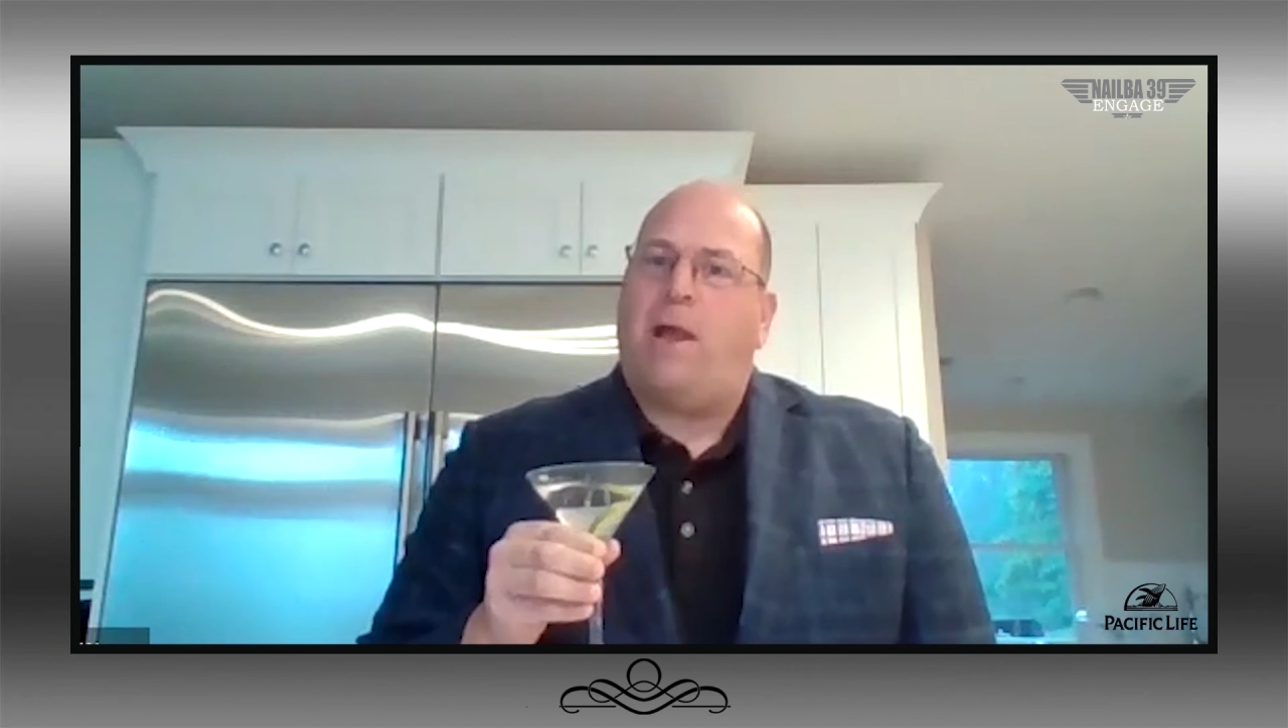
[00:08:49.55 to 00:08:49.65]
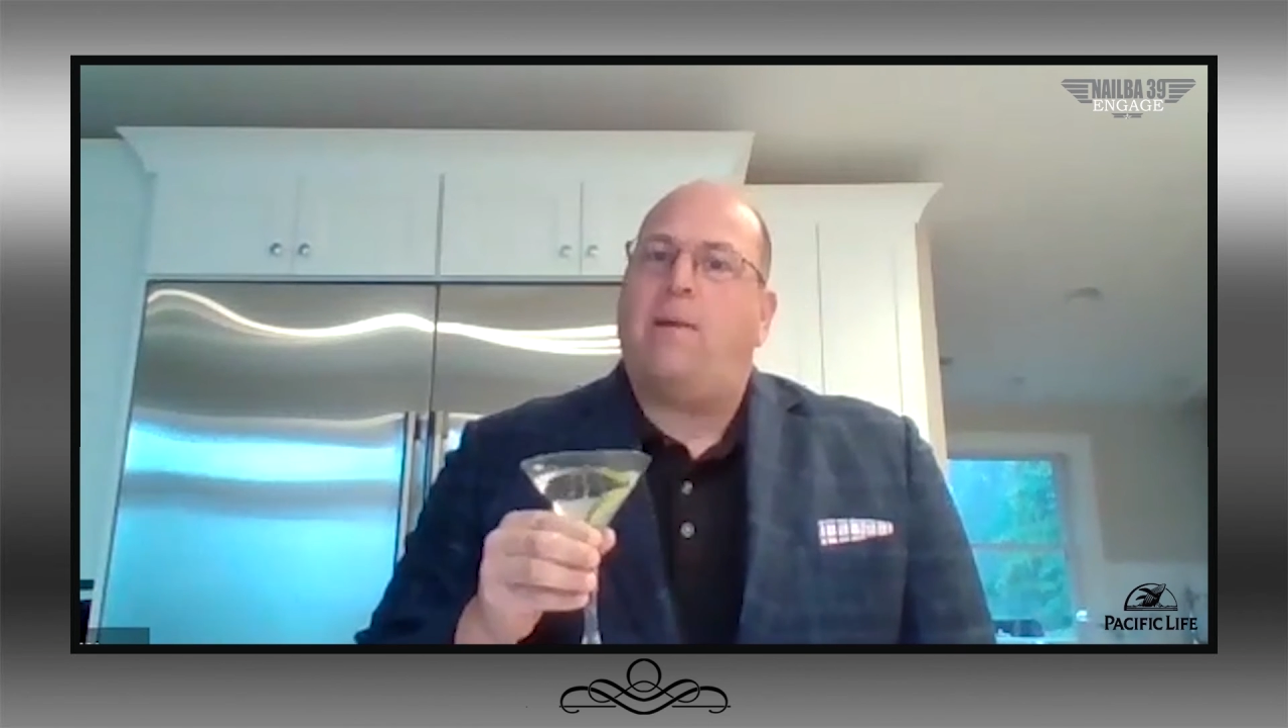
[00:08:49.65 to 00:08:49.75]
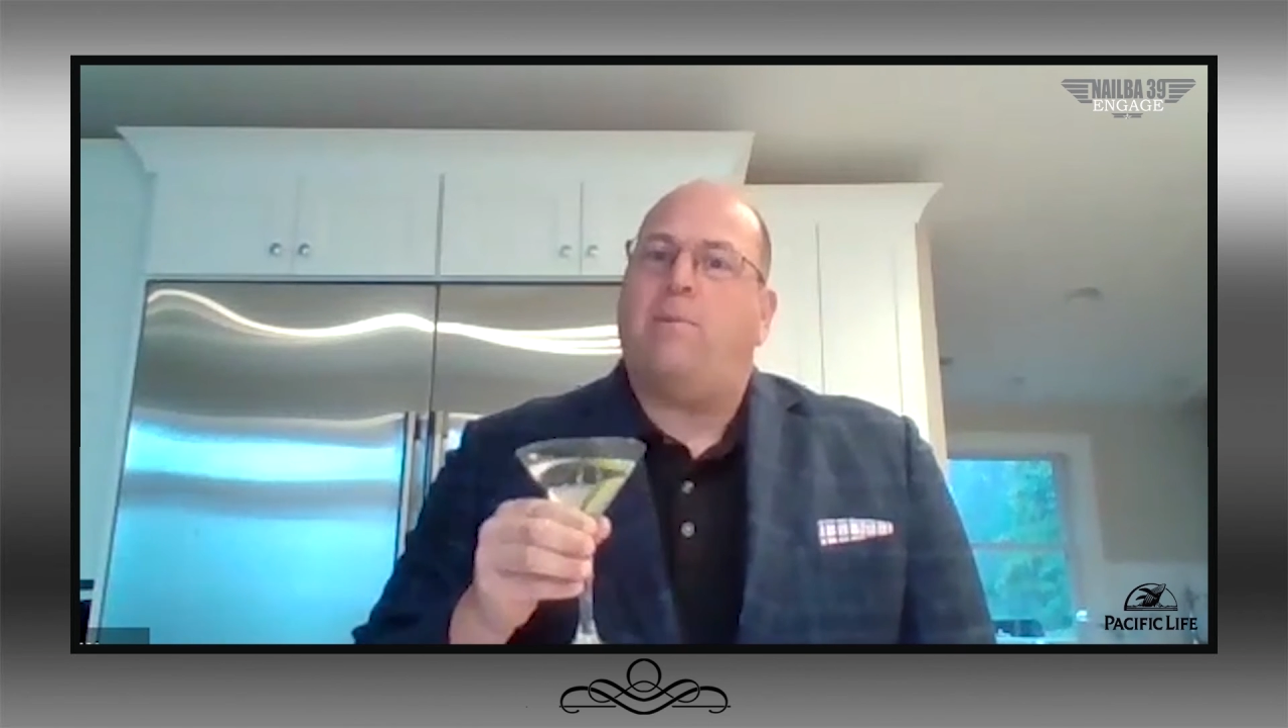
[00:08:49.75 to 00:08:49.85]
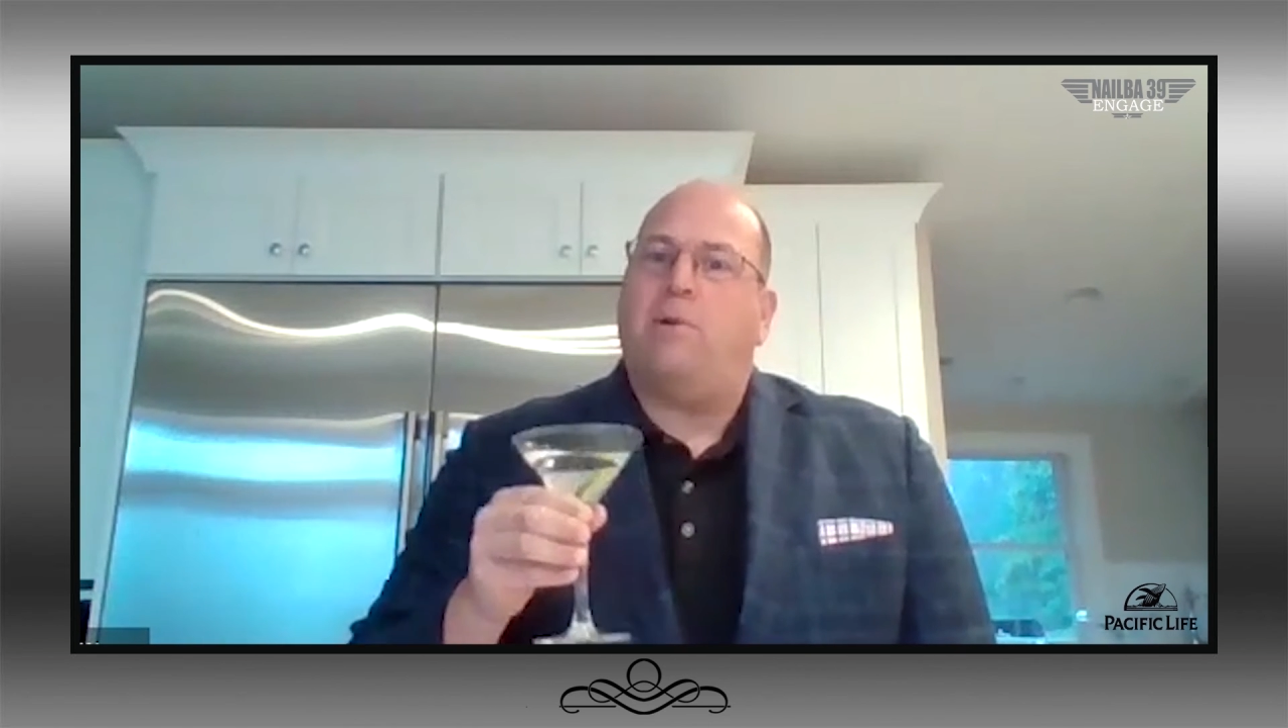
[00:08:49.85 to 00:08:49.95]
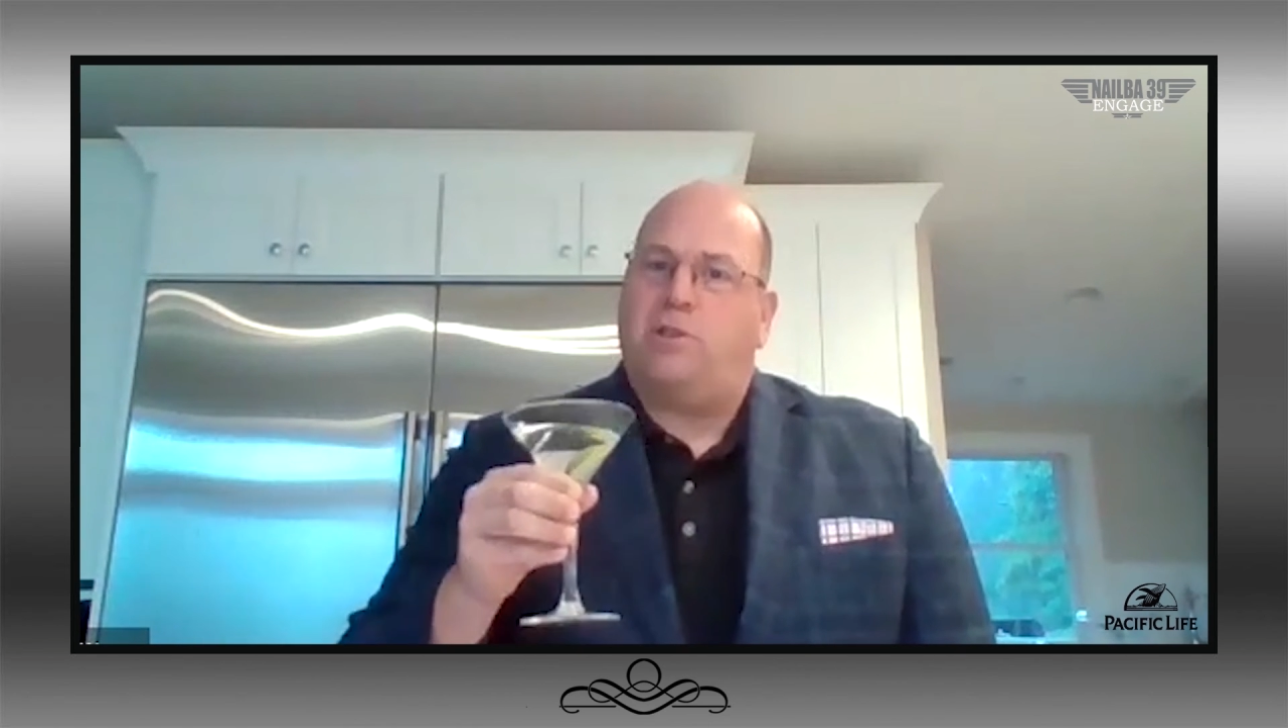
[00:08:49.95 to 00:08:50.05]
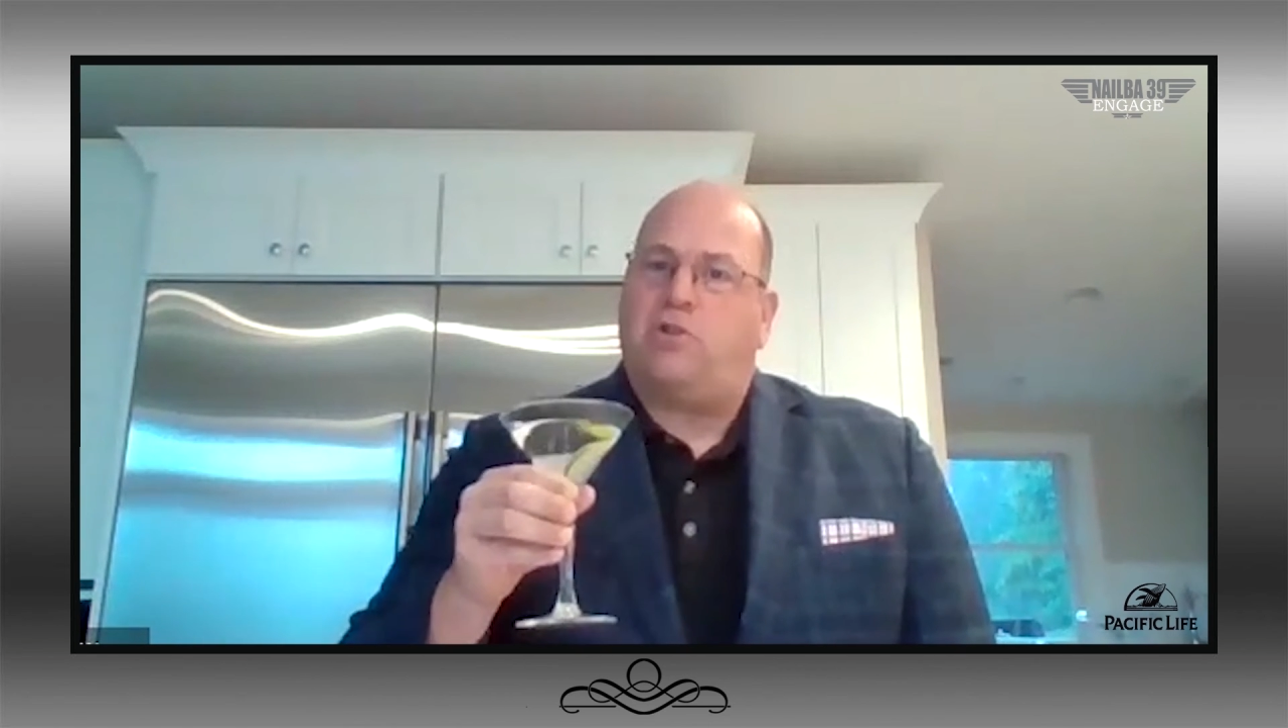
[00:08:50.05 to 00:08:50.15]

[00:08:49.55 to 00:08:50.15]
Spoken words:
able to